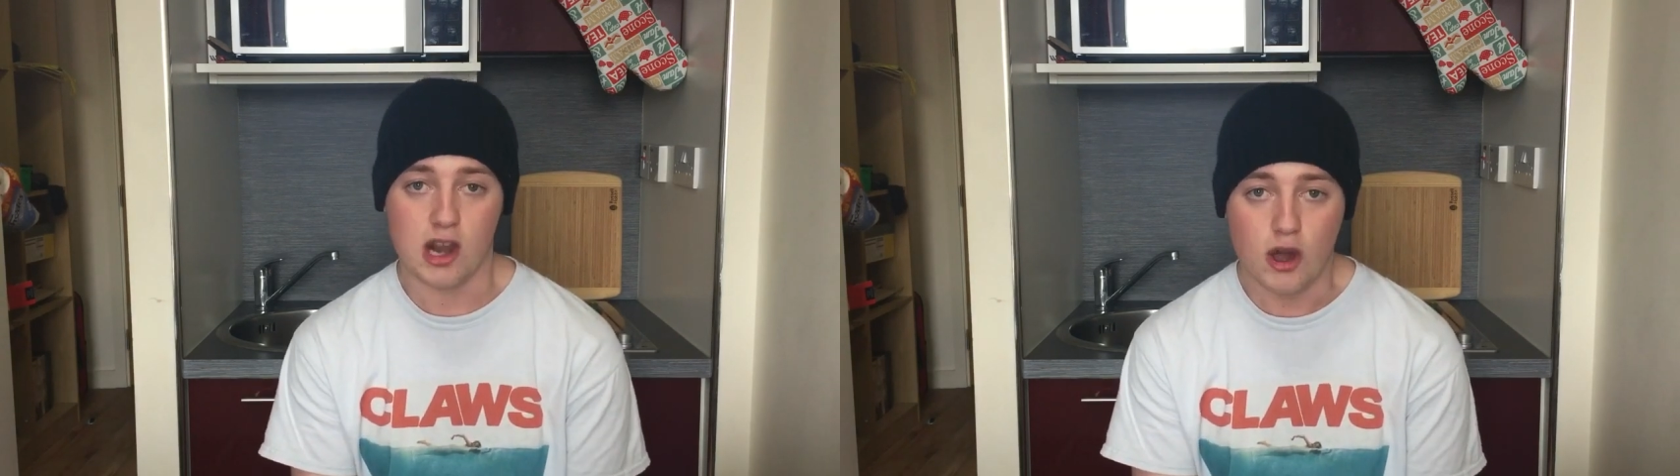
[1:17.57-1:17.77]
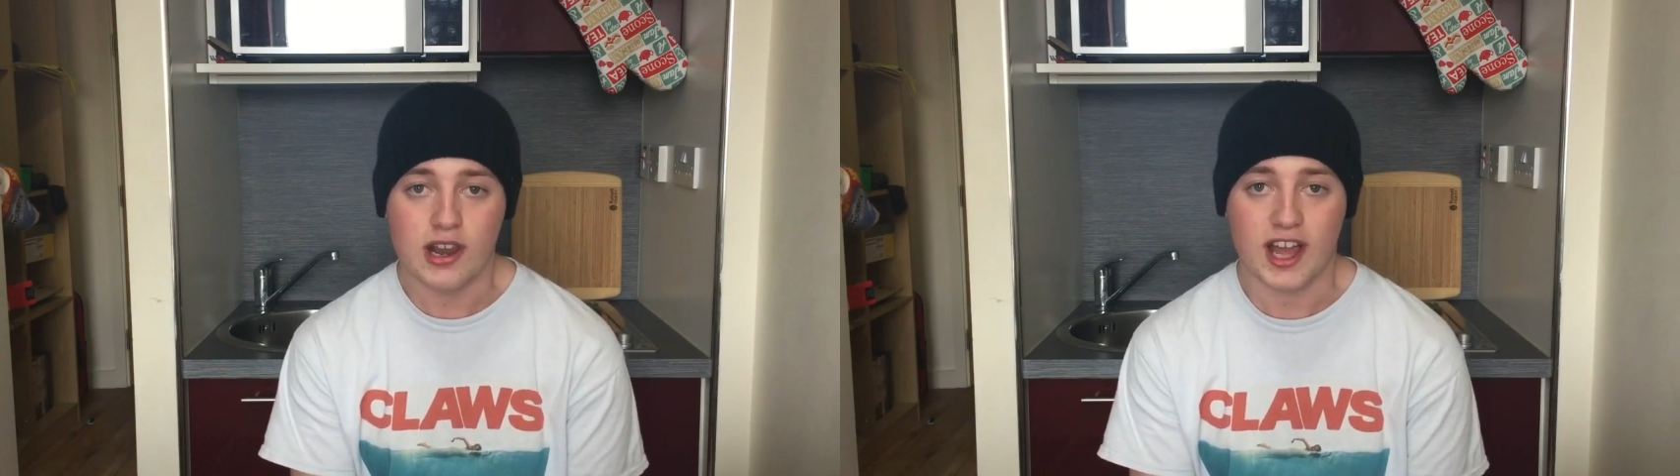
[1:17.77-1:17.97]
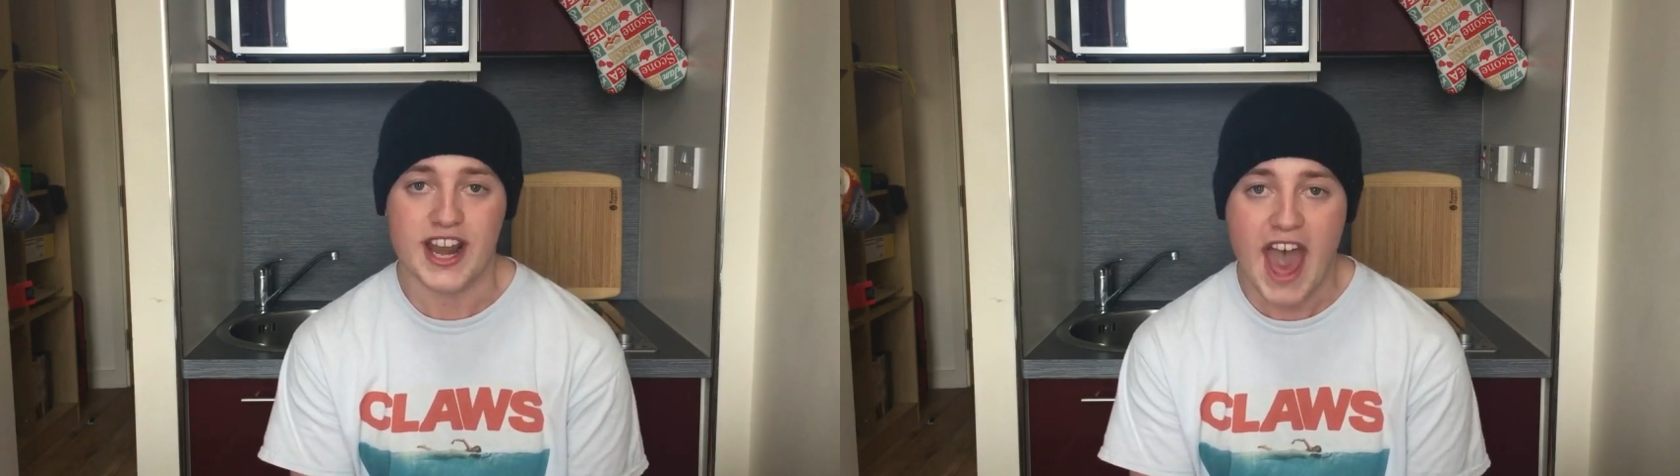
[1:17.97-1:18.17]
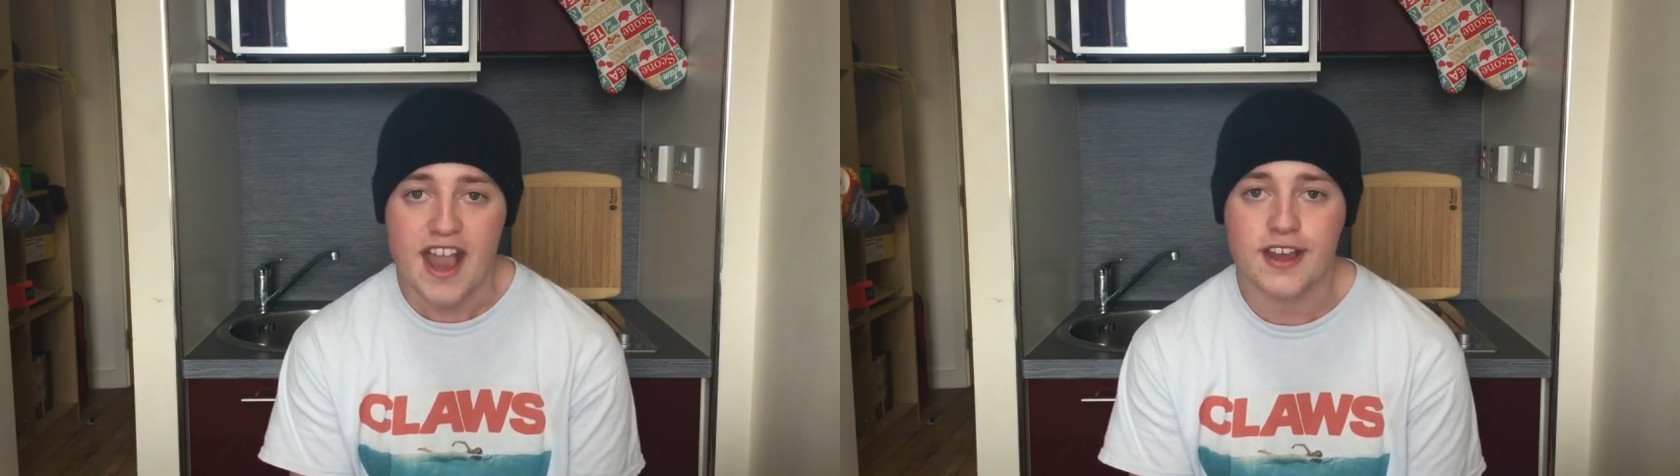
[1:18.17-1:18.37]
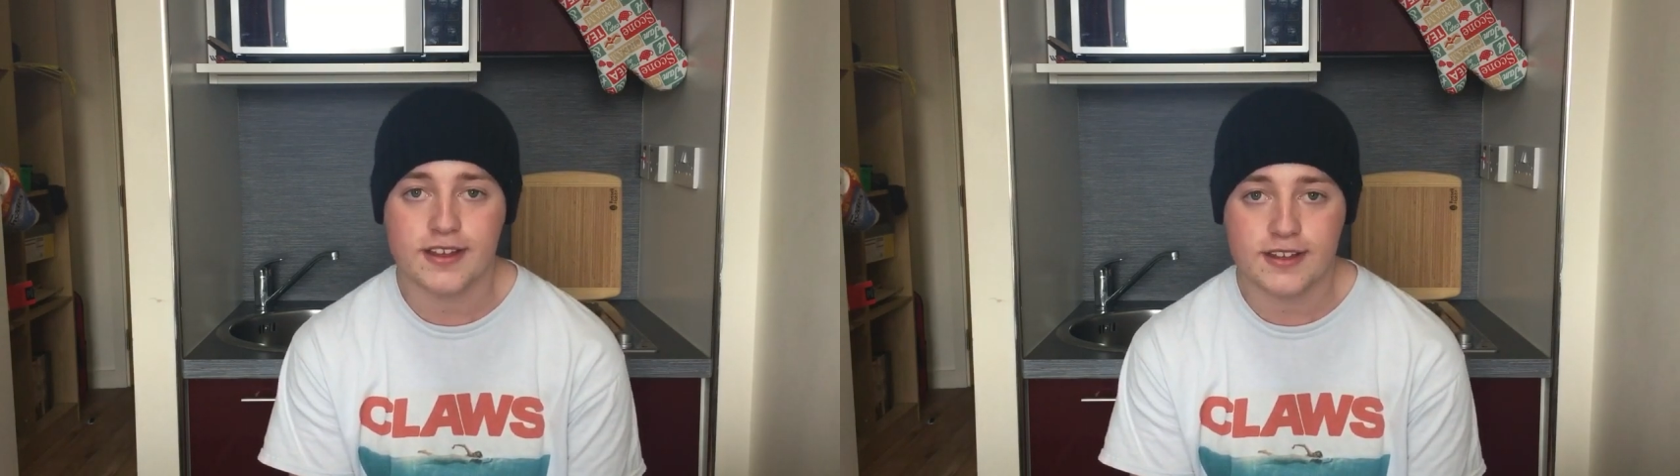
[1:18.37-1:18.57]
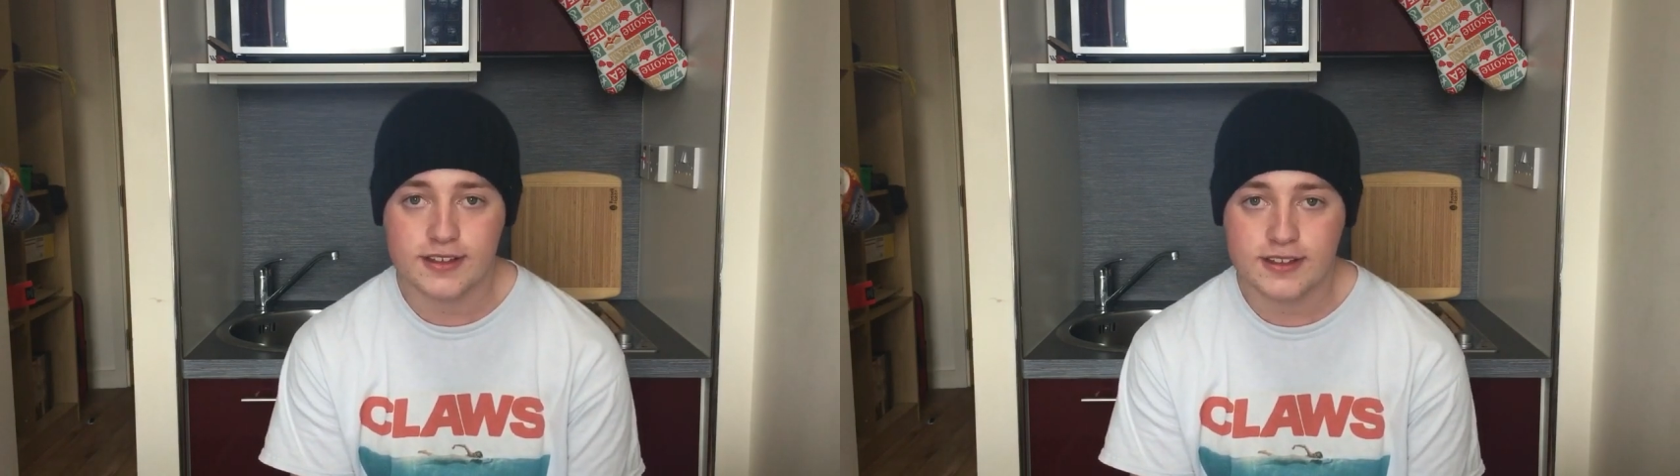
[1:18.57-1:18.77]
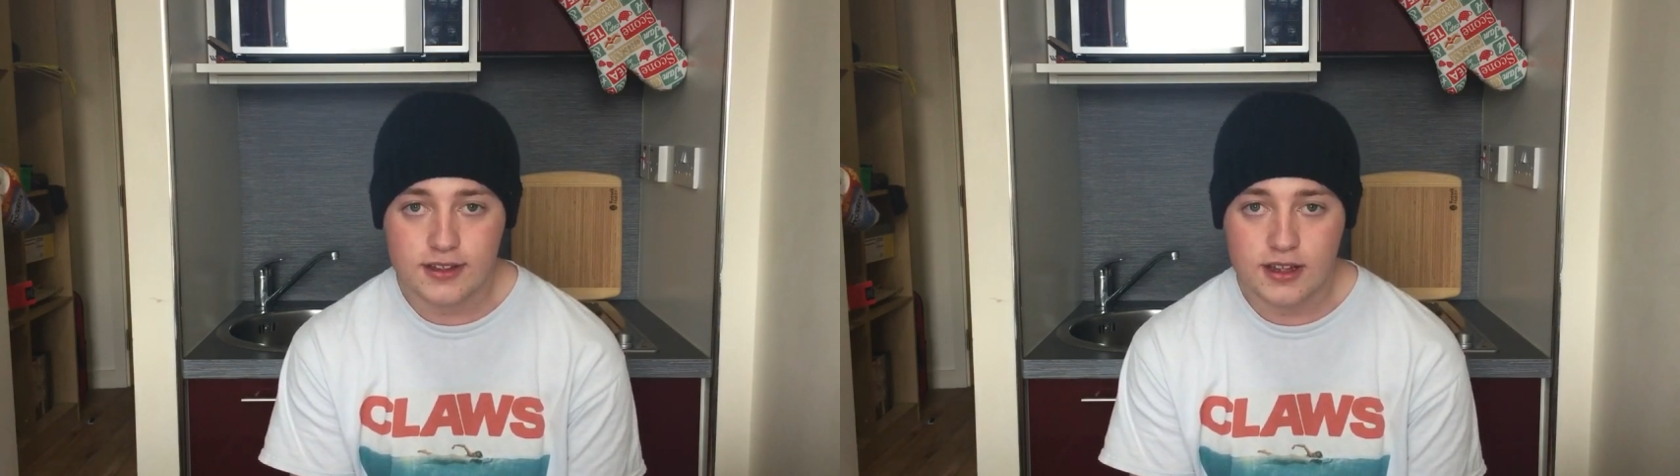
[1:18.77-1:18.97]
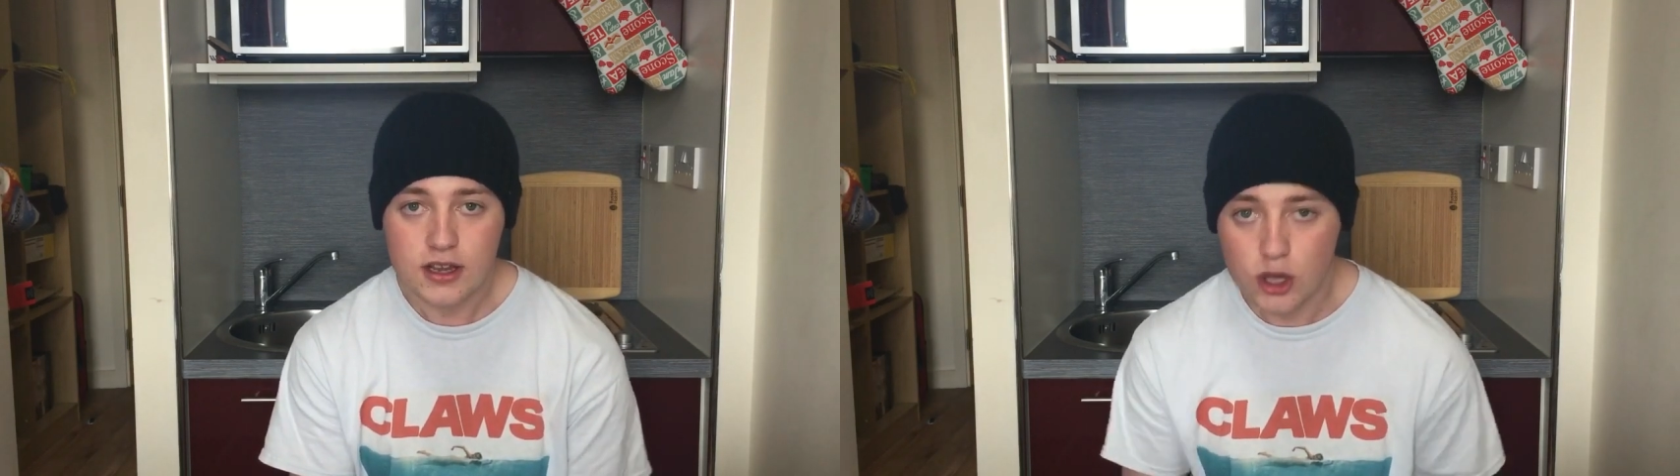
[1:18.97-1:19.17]
I look like an egg.
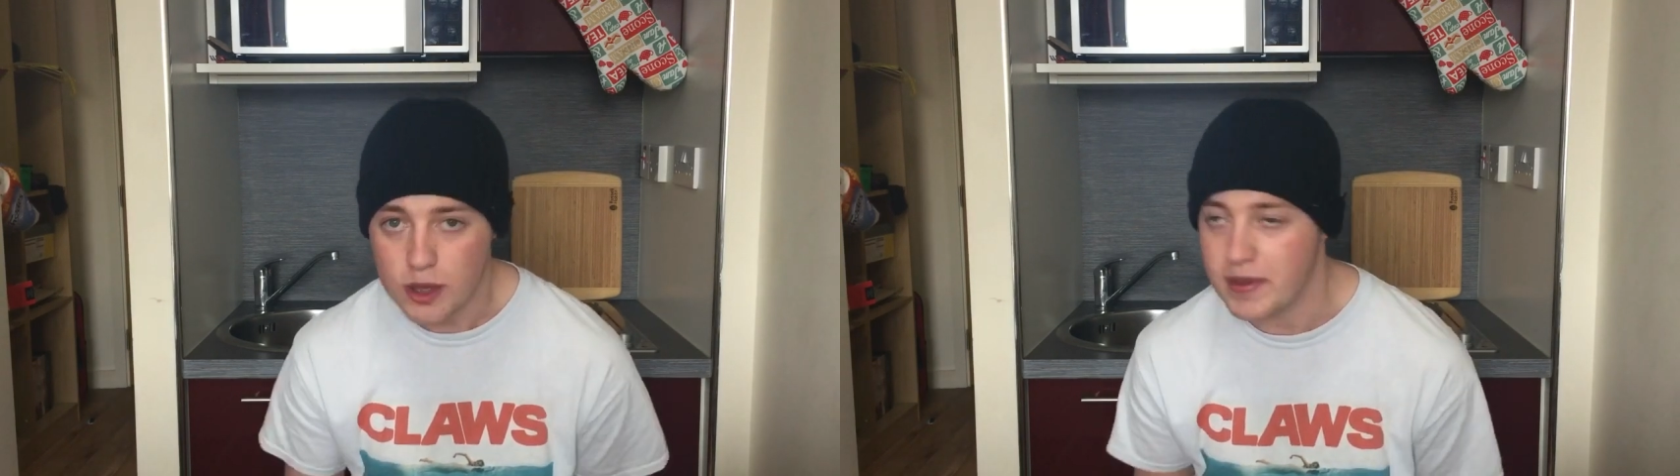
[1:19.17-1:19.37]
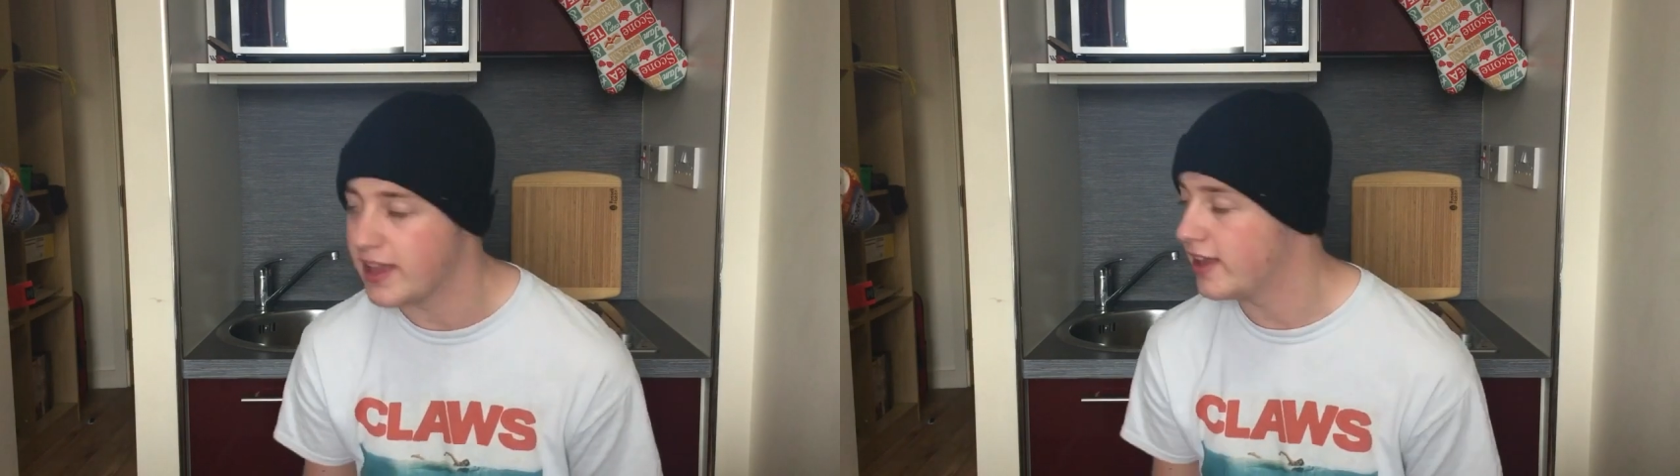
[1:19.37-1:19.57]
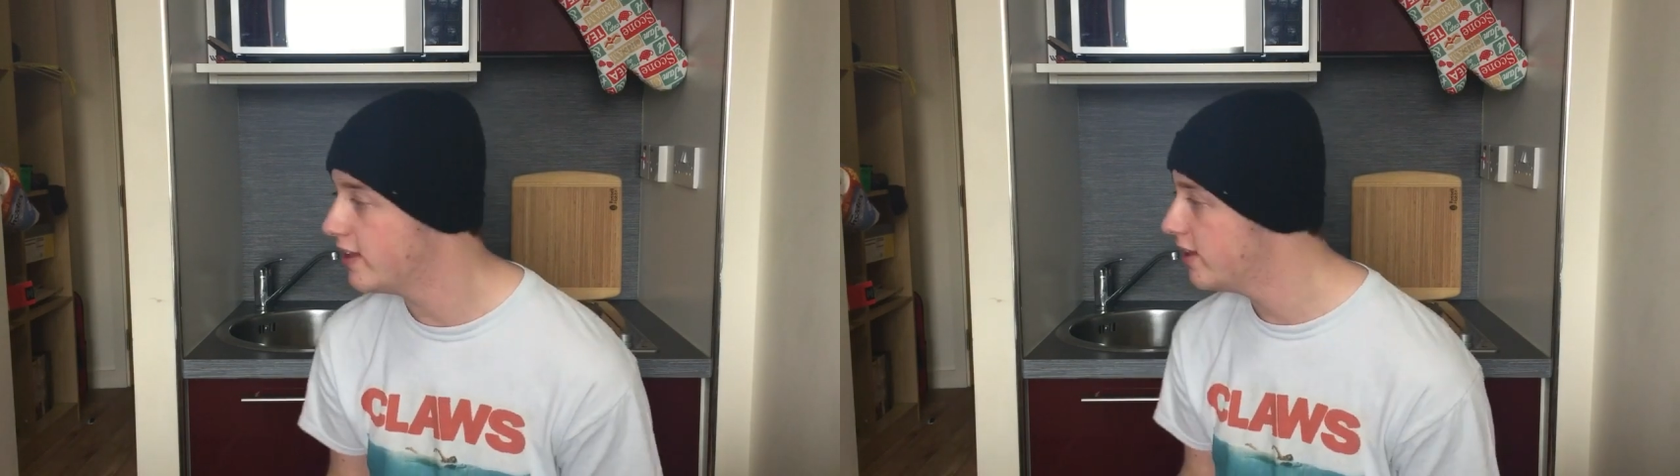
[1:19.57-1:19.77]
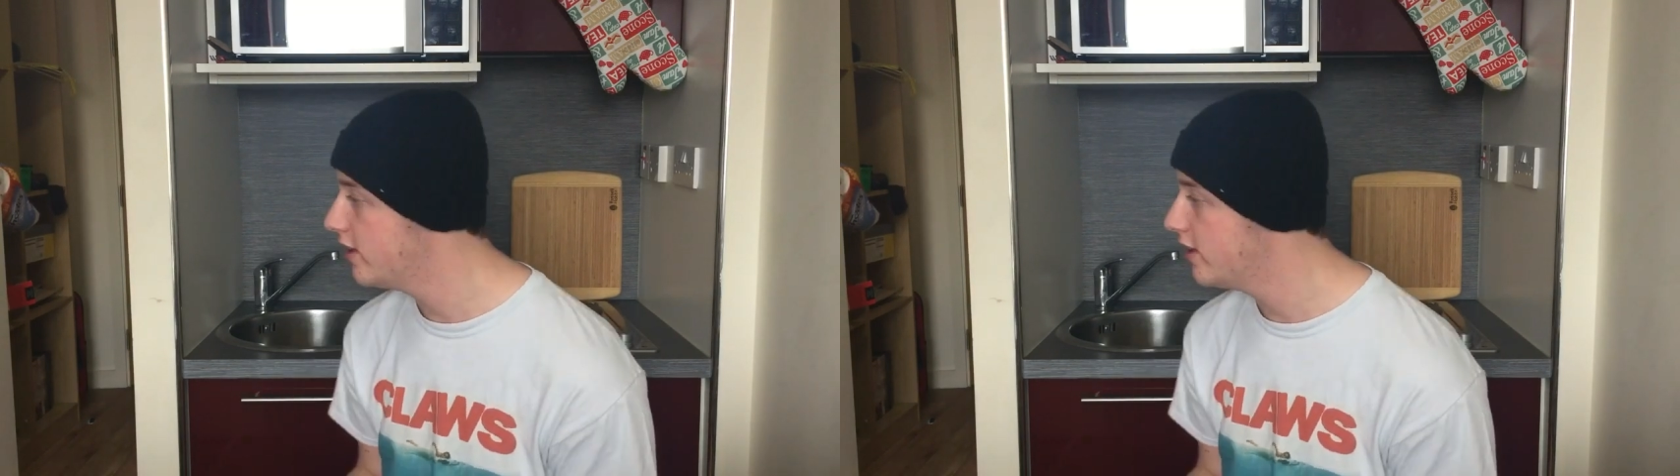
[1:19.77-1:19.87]
Look at me.